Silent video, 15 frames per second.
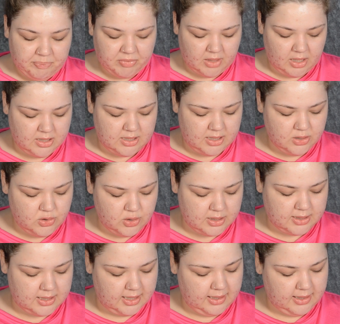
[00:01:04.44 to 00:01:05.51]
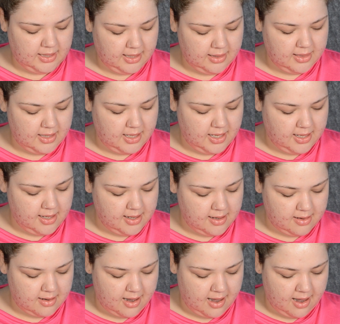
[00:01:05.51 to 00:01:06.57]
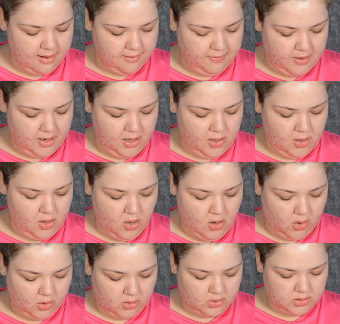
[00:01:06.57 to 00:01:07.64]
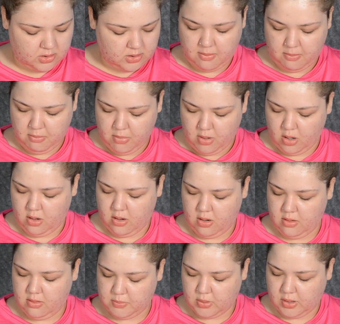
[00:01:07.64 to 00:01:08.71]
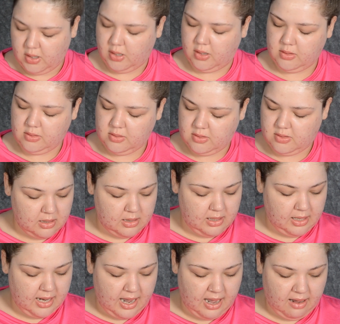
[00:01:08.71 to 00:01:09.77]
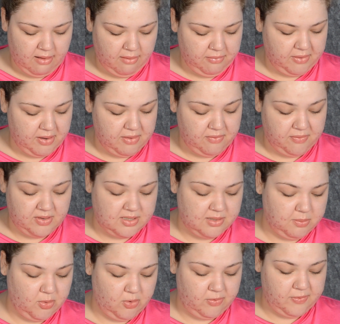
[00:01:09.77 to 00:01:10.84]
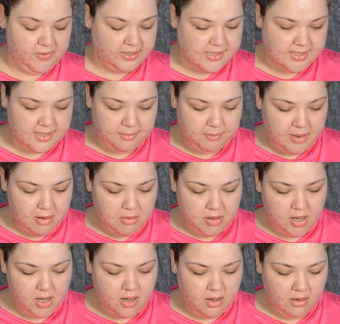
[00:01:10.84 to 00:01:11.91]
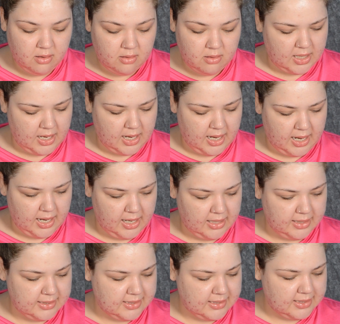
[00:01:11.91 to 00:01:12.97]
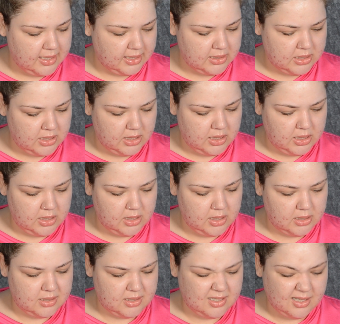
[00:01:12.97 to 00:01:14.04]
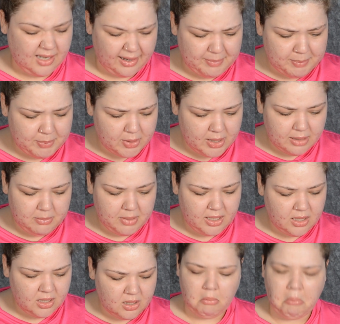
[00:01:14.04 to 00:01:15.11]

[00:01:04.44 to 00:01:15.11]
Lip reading: It's interesting that they have a lot more products. They have invisible fixing powder, a satin skin primer.